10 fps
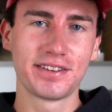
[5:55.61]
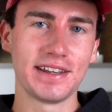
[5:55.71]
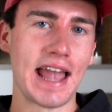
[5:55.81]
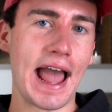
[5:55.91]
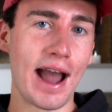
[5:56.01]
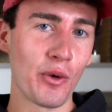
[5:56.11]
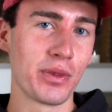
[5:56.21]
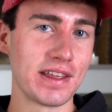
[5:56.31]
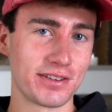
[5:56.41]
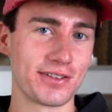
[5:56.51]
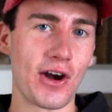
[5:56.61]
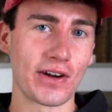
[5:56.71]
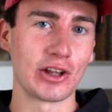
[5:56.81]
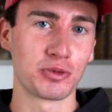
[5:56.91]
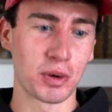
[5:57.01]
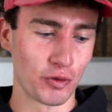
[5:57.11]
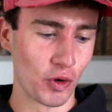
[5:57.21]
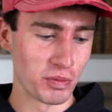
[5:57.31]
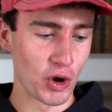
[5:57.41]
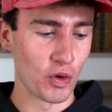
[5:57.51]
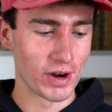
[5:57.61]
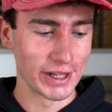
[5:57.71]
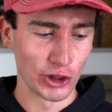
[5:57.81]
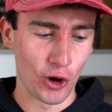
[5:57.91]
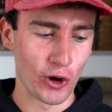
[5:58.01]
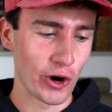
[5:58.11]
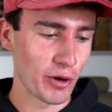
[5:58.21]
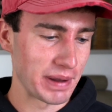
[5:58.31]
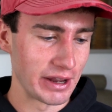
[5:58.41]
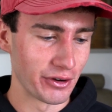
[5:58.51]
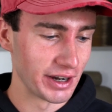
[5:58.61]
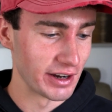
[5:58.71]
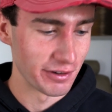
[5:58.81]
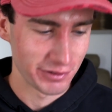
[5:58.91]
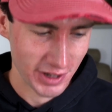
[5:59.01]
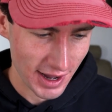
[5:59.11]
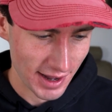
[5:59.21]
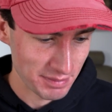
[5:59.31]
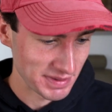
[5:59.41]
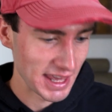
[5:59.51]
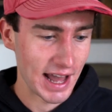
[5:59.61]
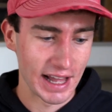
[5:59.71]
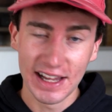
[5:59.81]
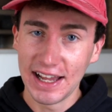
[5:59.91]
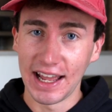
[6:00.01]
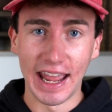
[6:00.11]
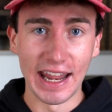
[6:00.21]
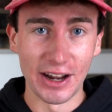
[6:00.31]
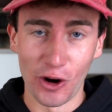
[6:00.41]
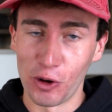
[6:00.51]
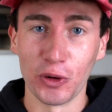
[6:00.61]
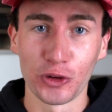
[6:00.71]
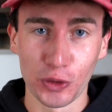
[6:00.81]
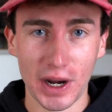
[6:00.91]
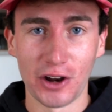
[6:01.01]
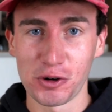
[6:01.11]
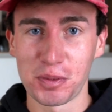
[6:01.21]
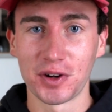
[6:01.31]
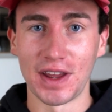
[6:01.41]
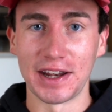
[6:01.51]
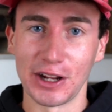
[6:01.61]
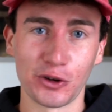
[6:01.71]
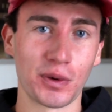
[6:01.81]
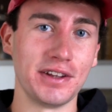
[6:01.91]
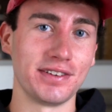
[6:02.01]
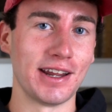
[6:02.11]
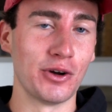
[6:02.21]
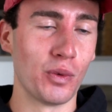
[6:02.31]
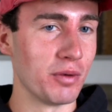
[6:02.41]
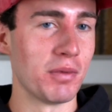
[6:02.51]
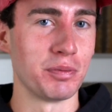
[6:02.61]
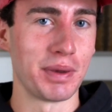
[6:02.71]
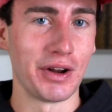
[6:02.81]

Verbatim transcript: to see how this stock has performed over a longer period of time. Yeah, an almost 300% increase in a one month